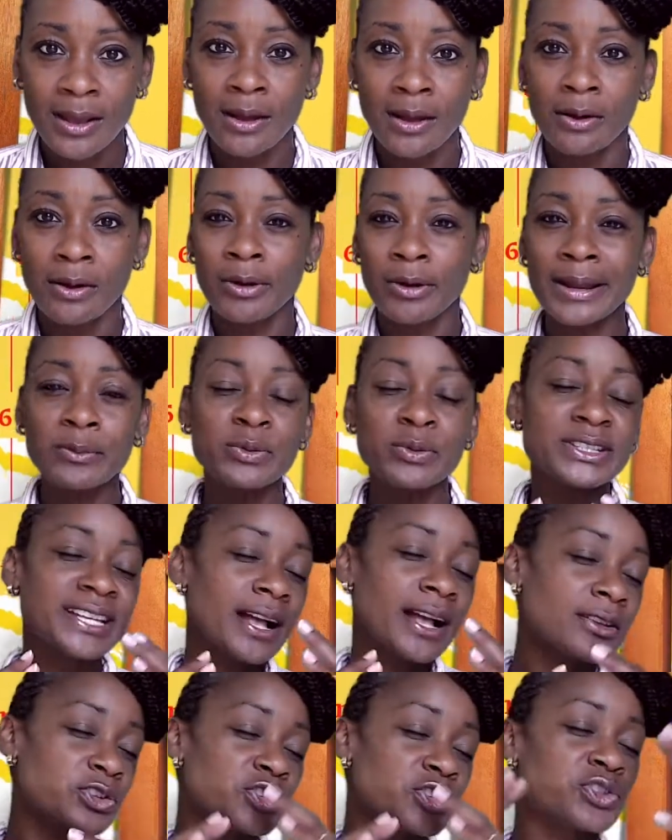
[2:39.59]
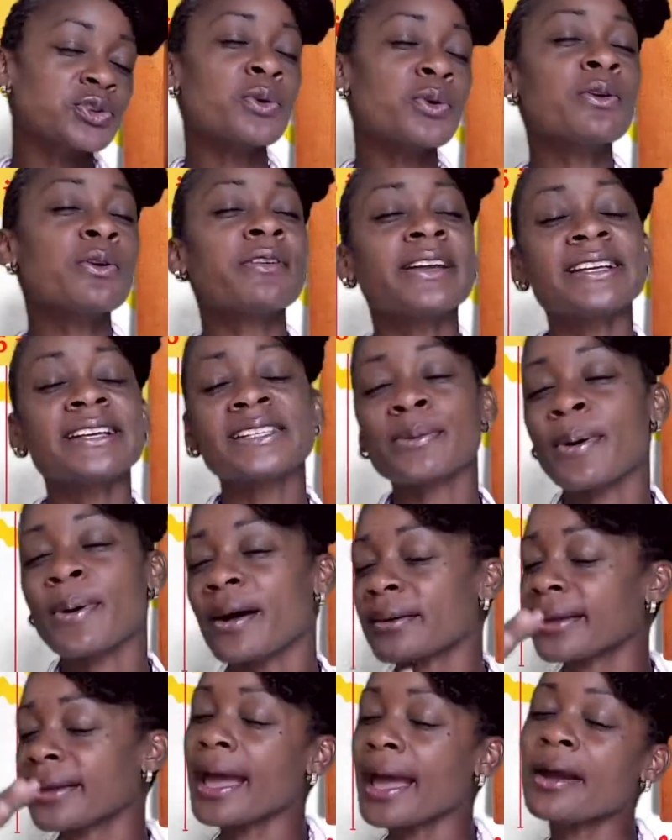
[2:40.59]
right? We tell stories about
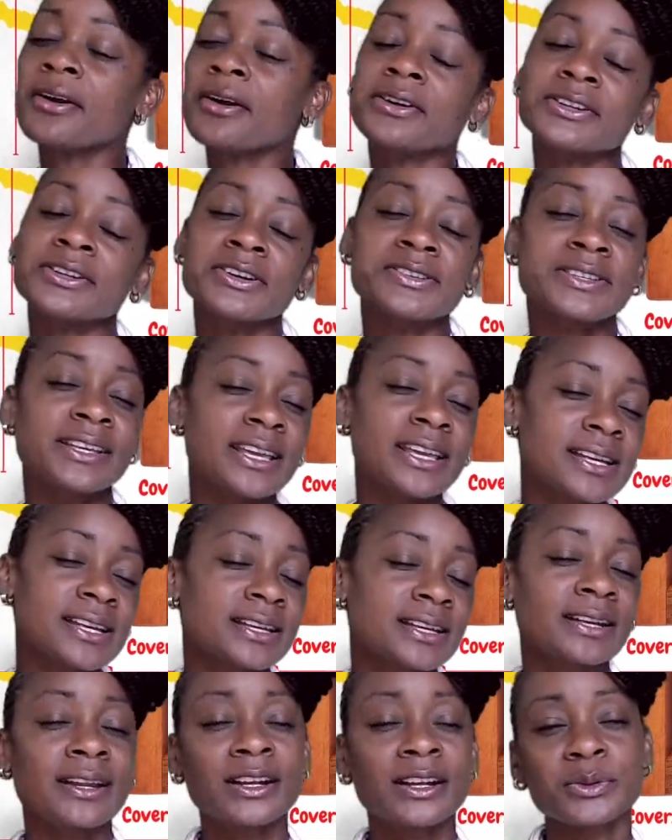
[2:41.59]
characters, and kids connect